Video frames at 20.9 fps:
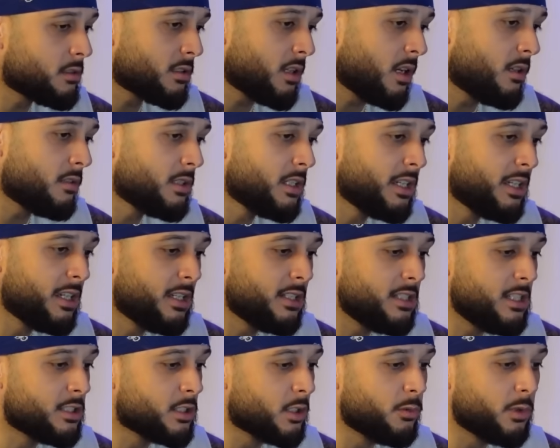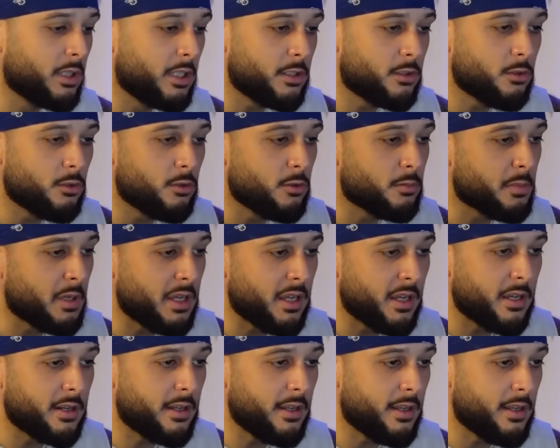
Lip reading: So these are really cool, man.